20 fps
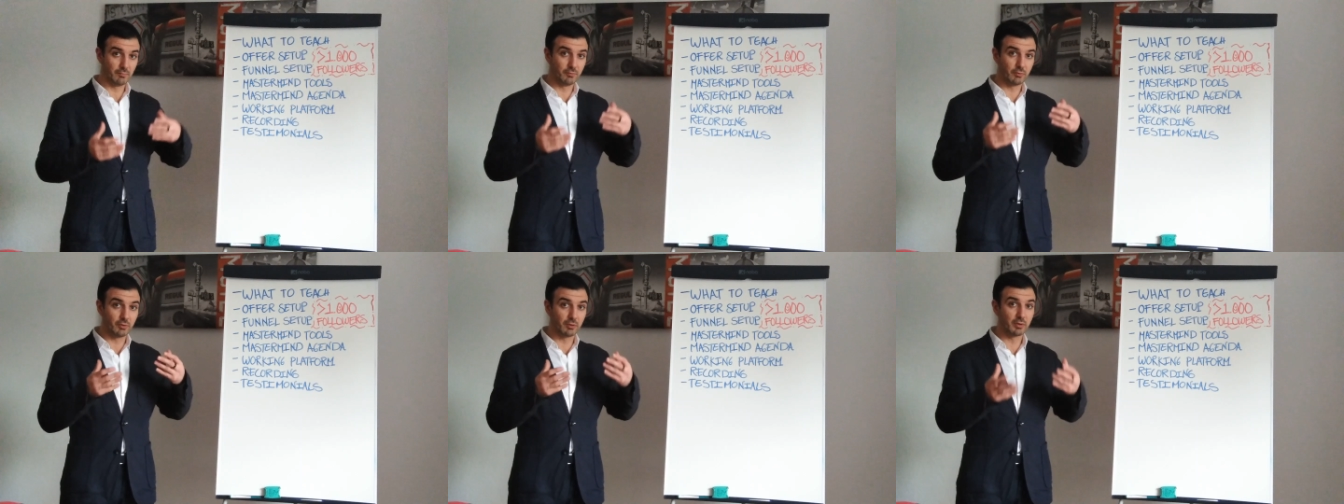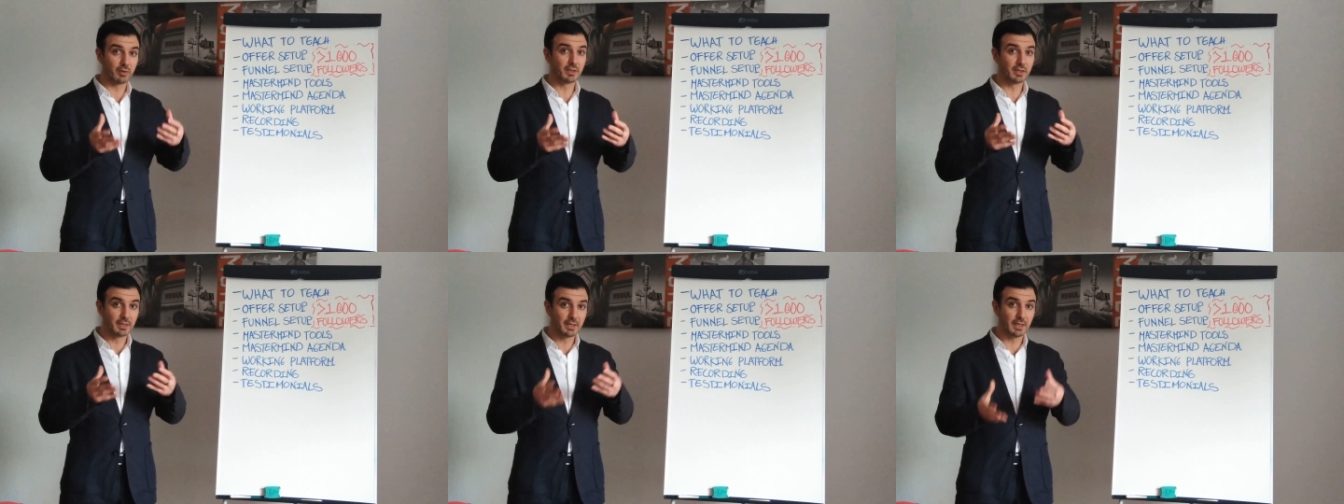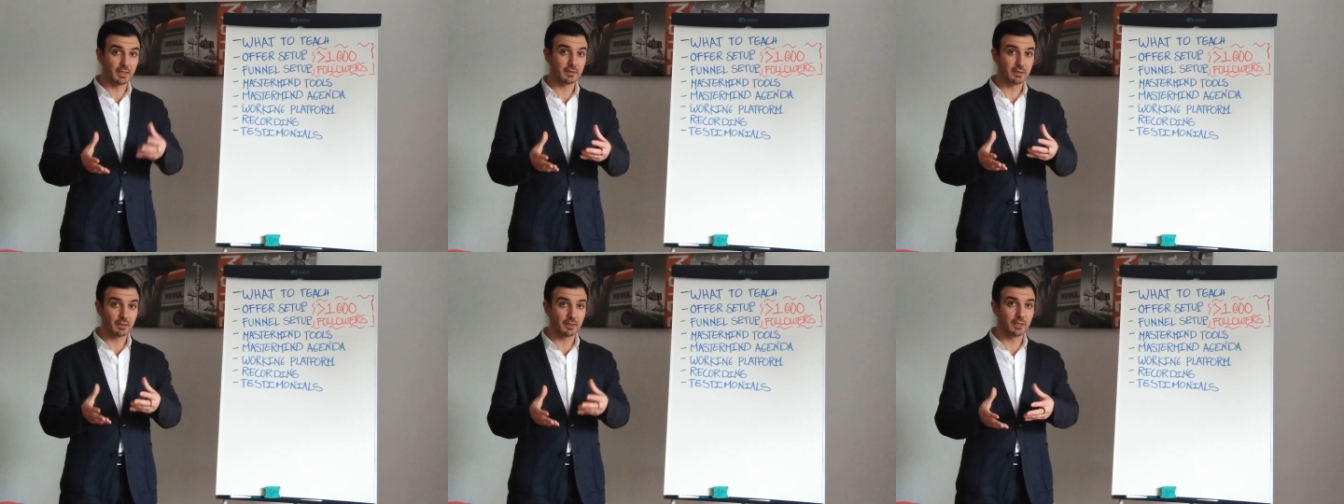for
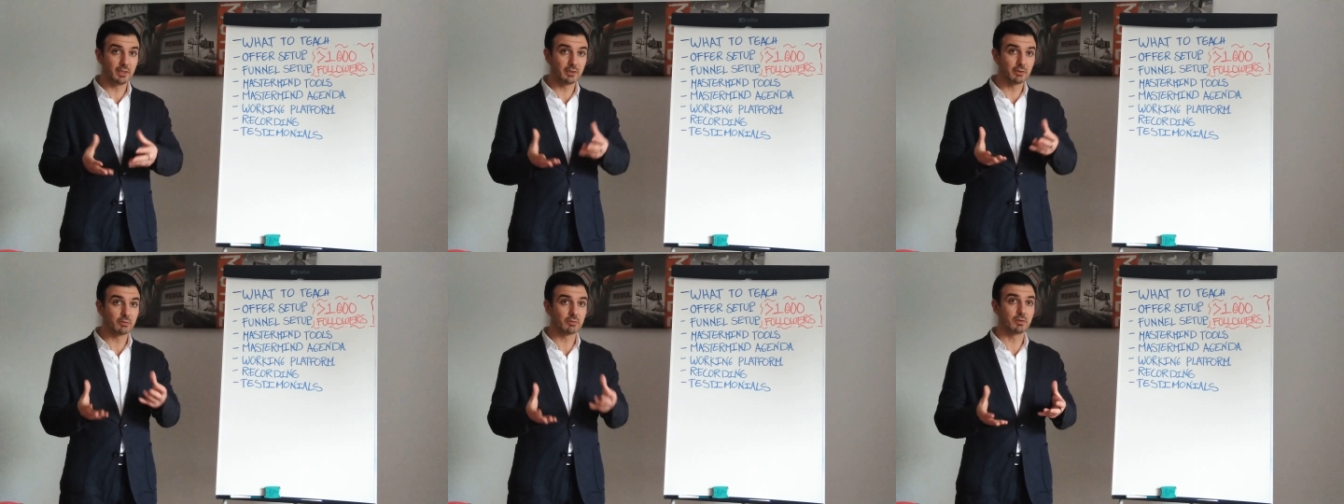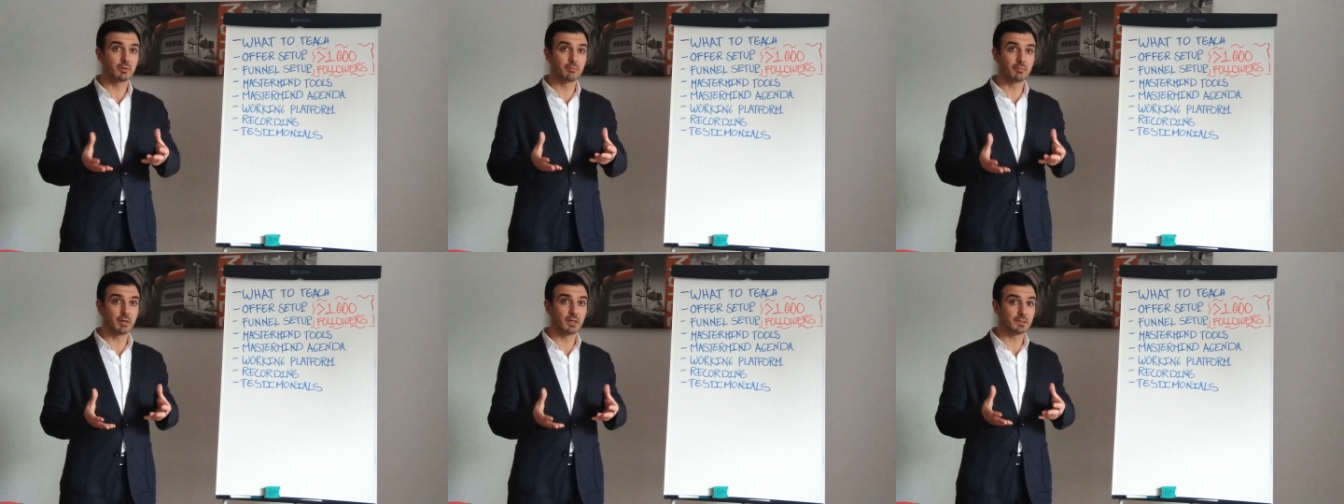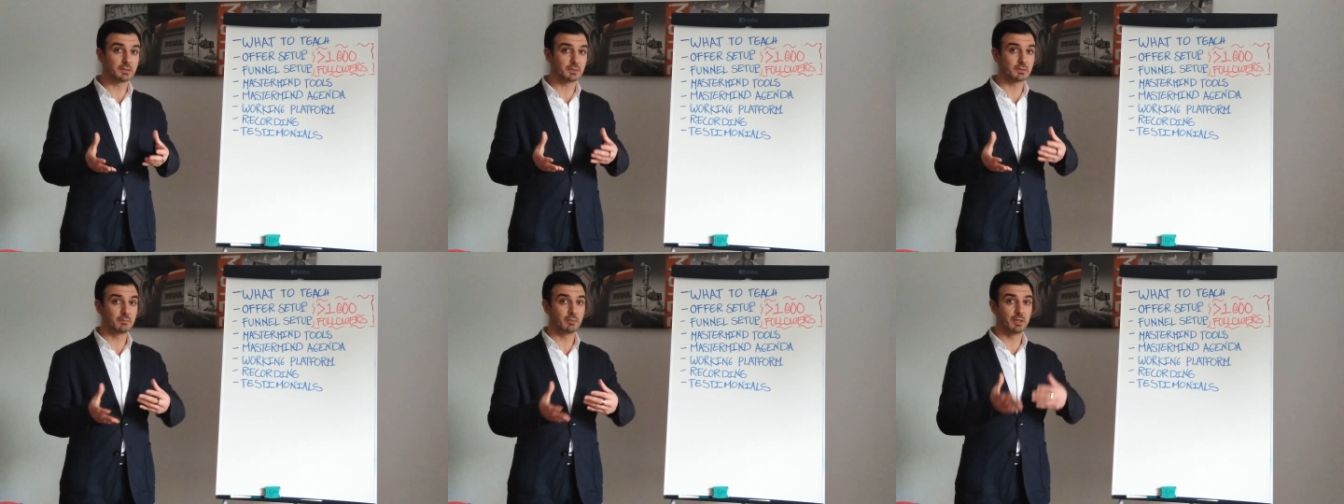getting into the
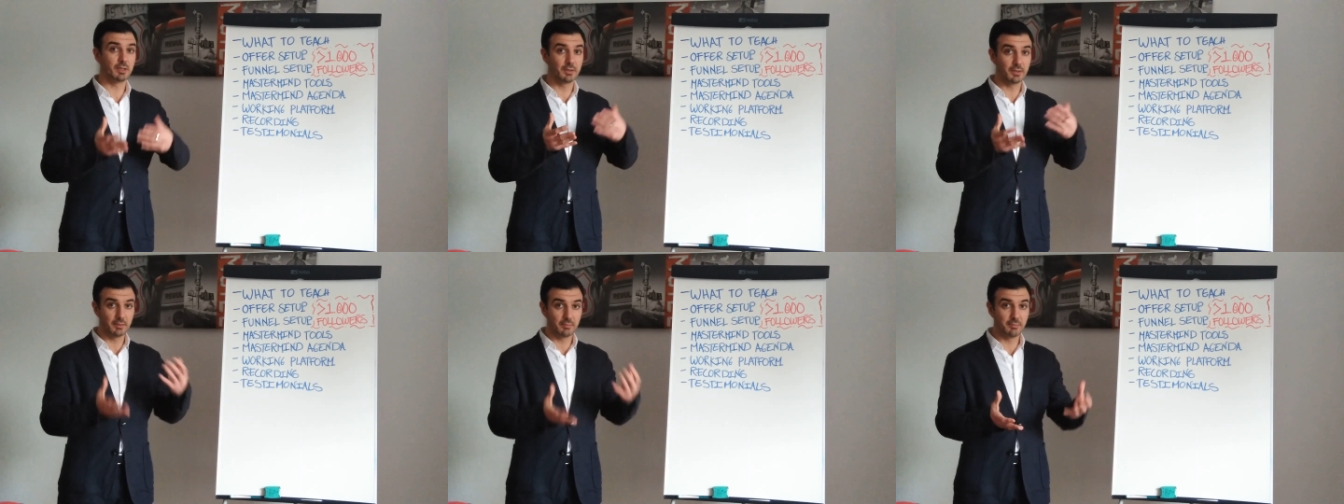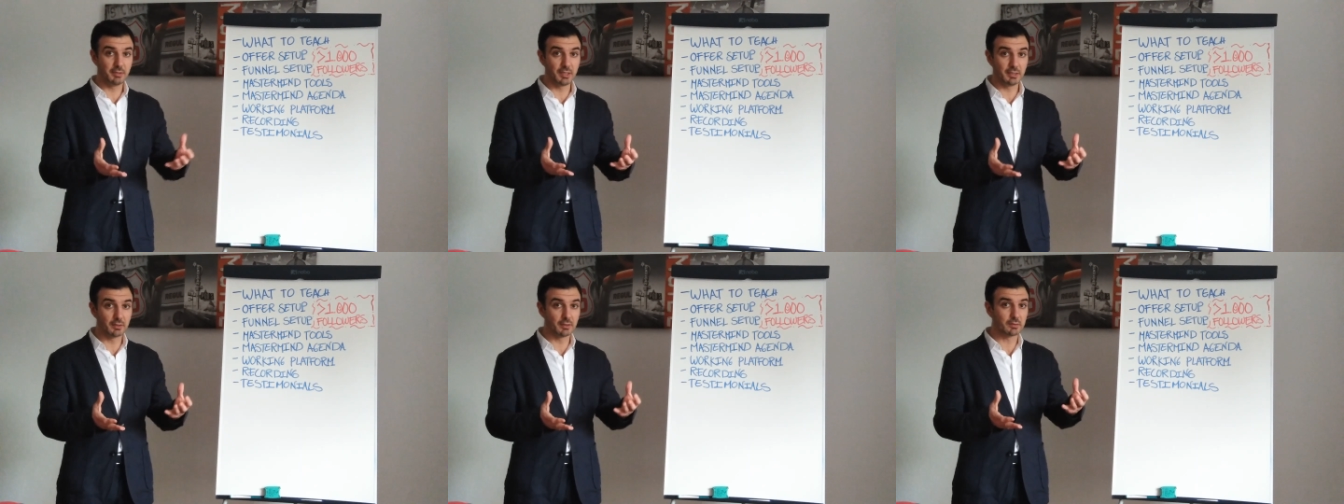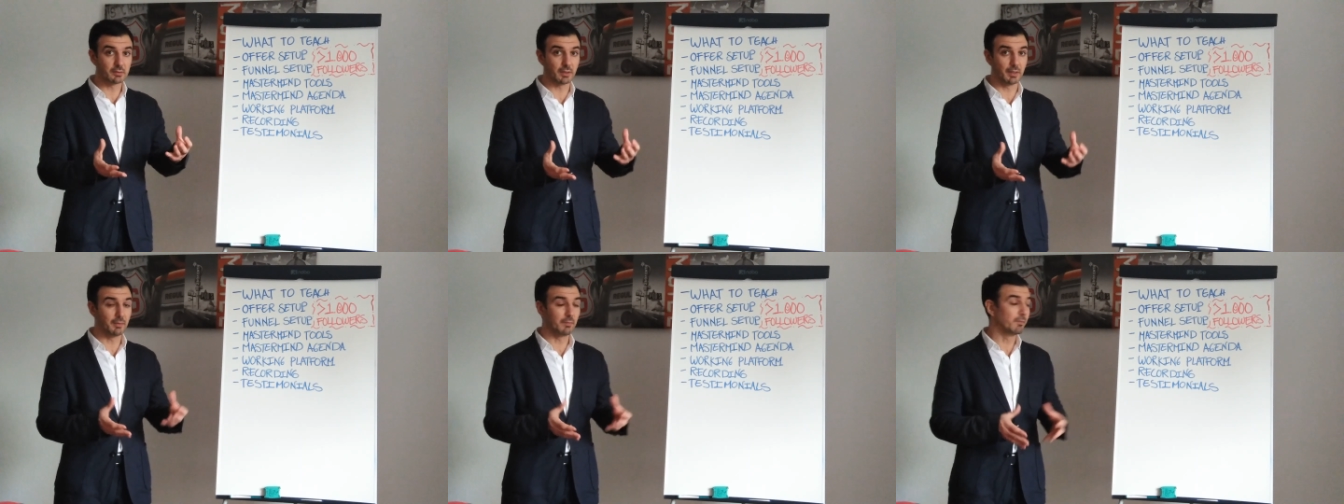mastermind
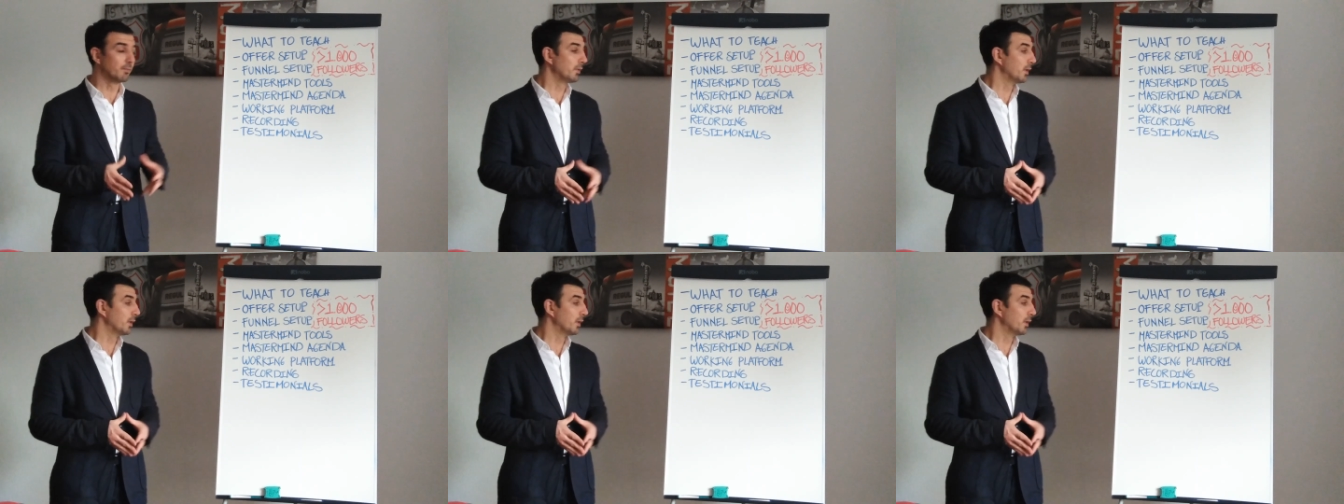immediately.